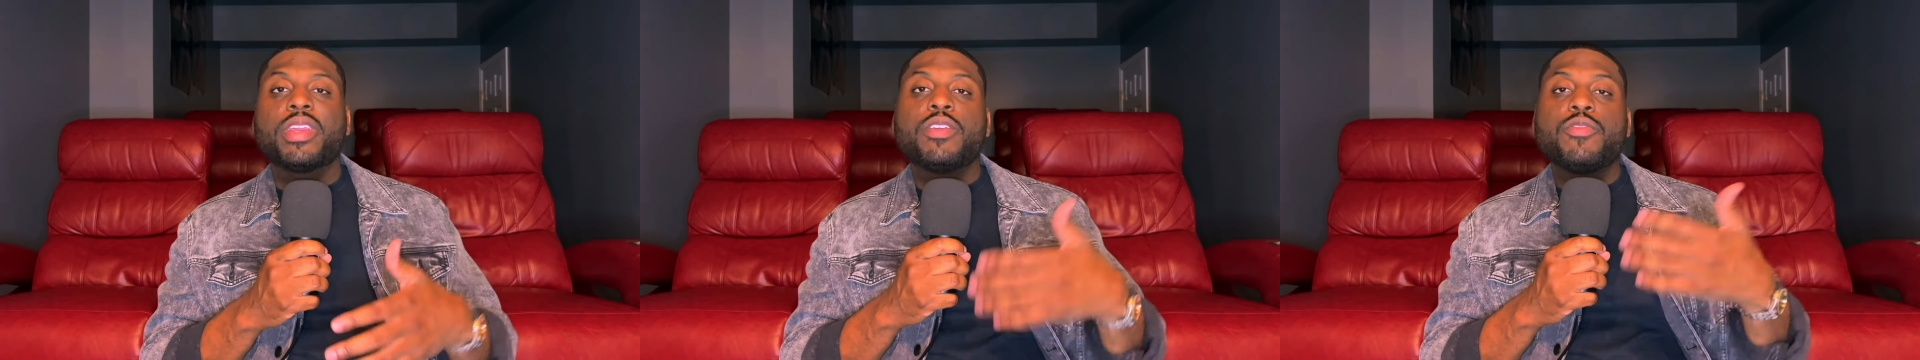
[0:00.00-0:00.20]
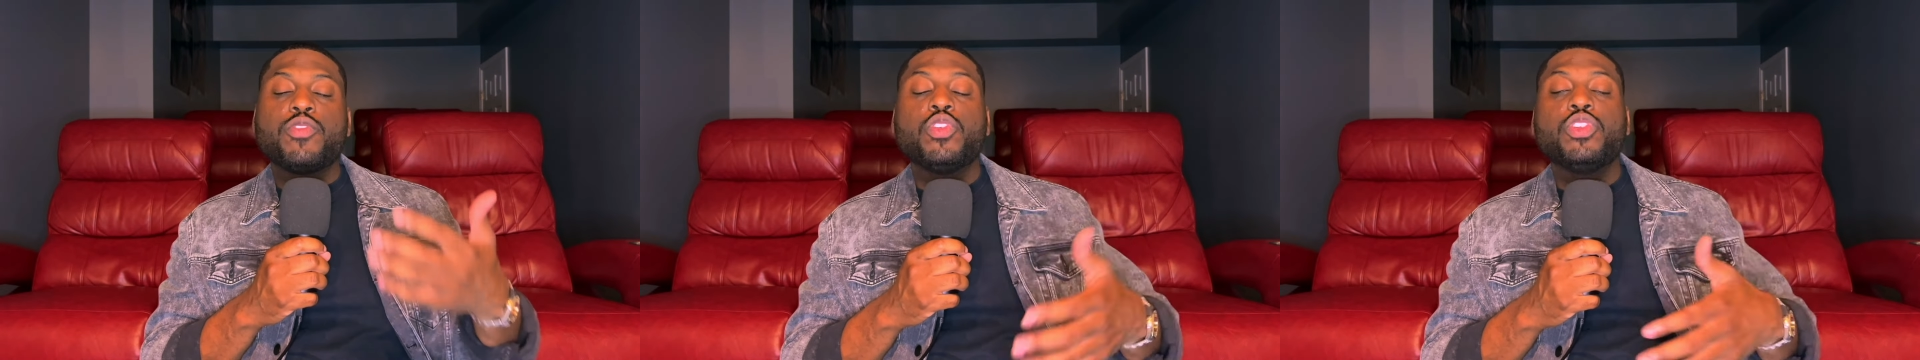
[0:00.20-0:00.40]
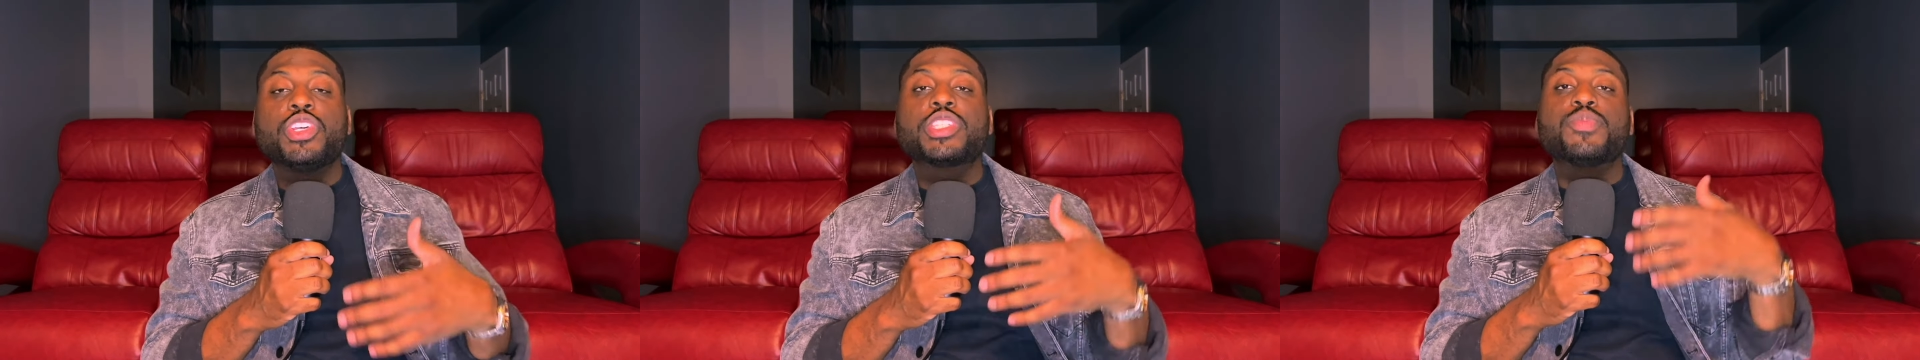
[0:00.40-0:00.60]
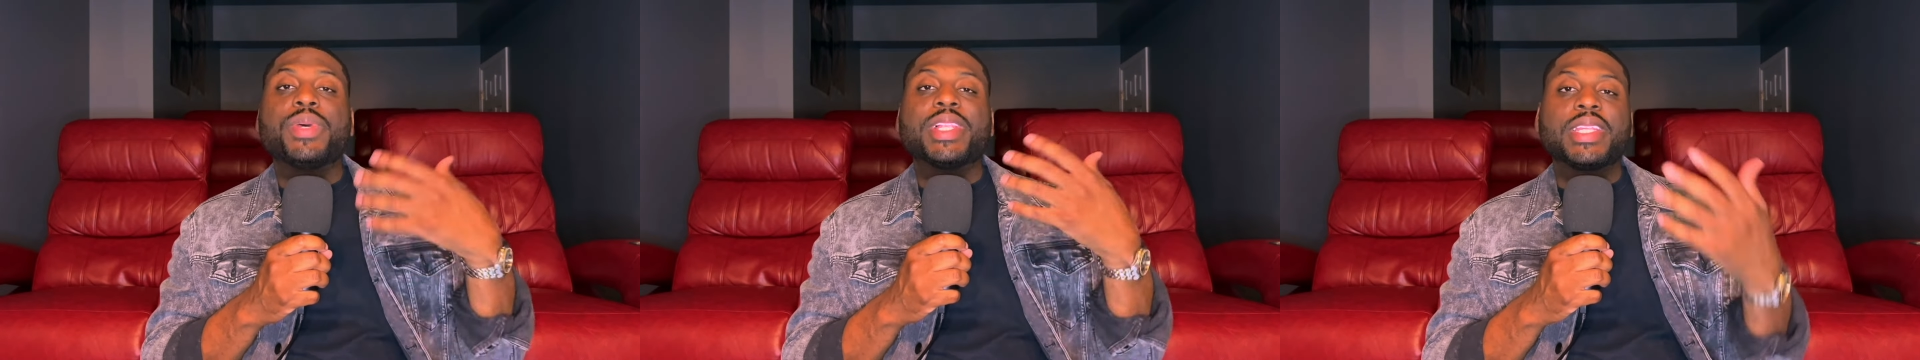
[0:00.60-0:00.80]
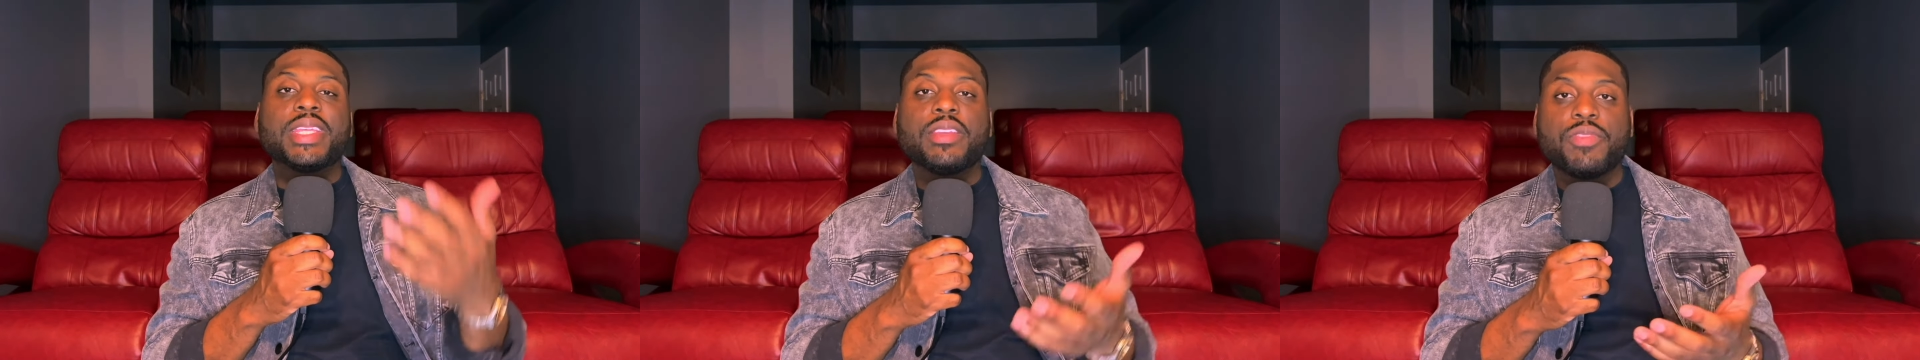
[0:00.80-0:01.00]
if you just
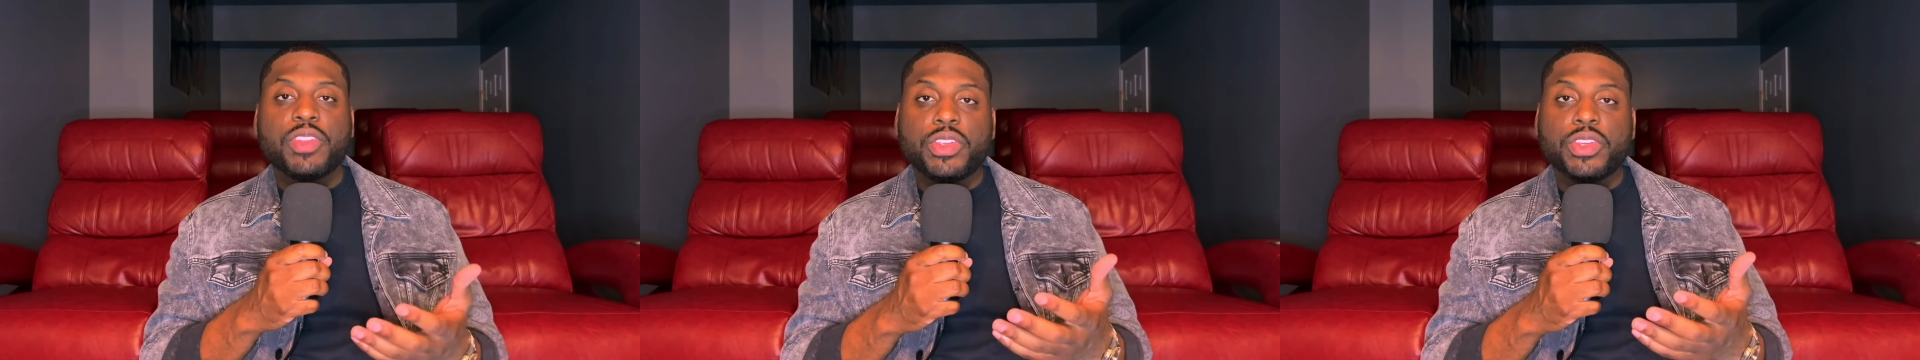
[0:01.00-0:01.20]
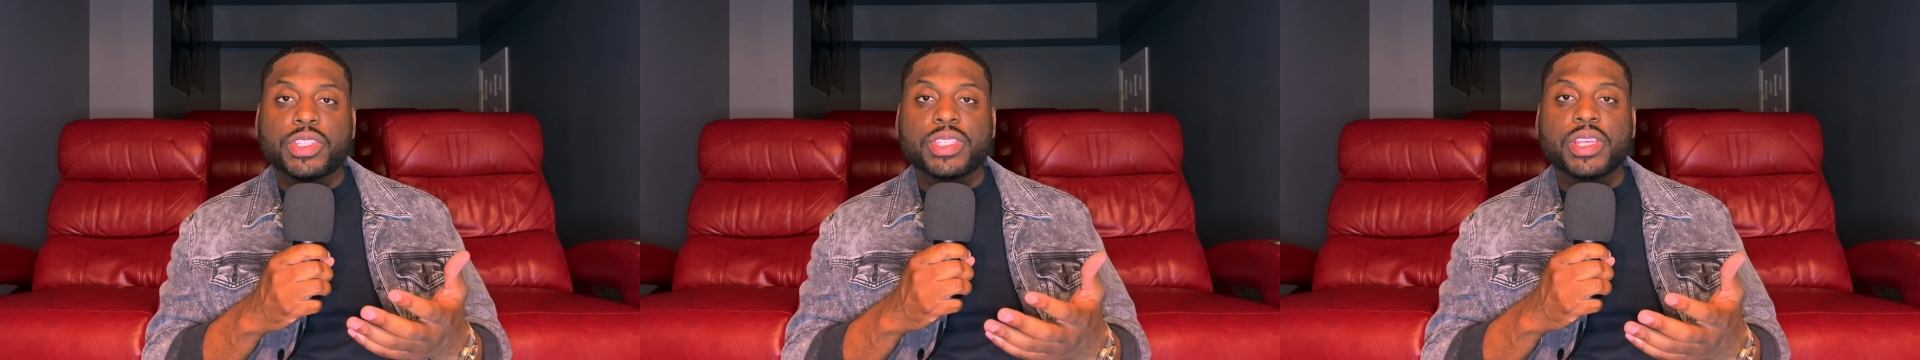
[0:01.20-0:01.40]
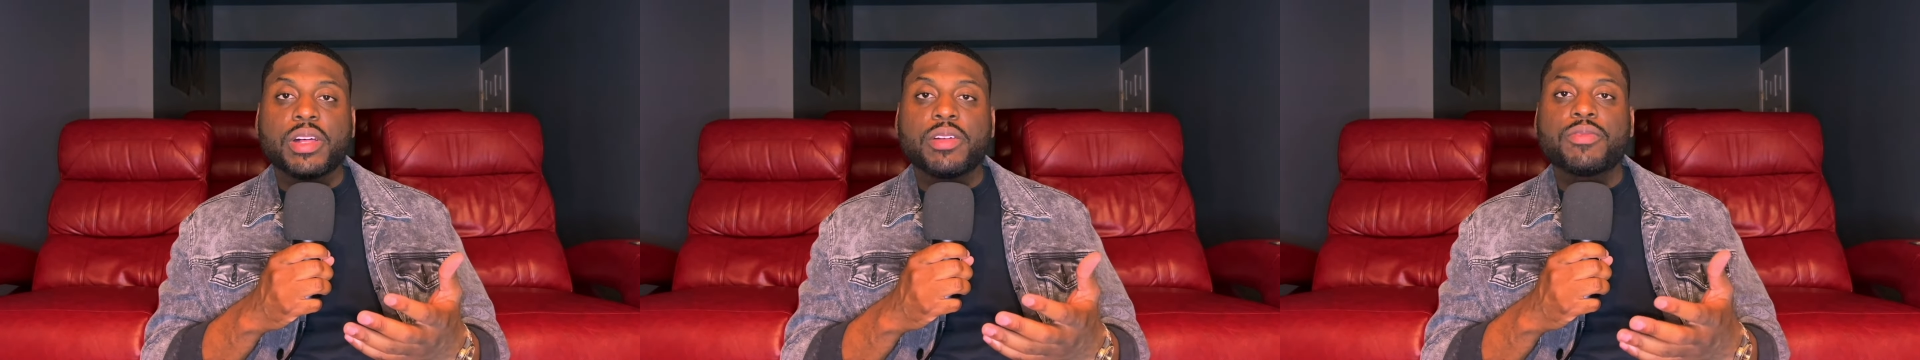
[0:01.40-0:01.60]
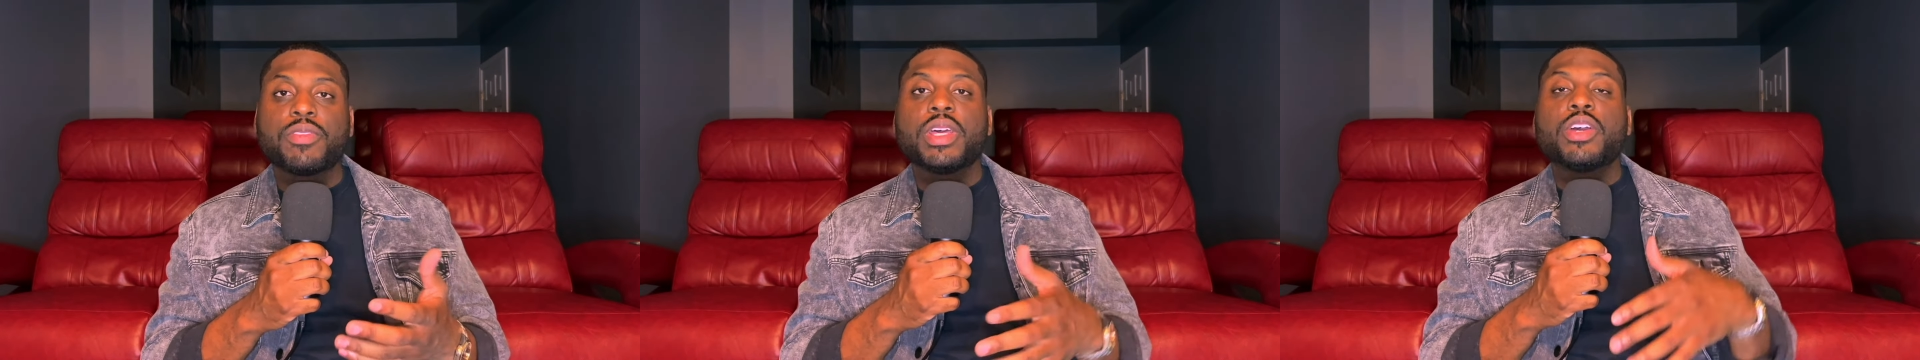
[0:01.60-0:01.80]
believed in yourself,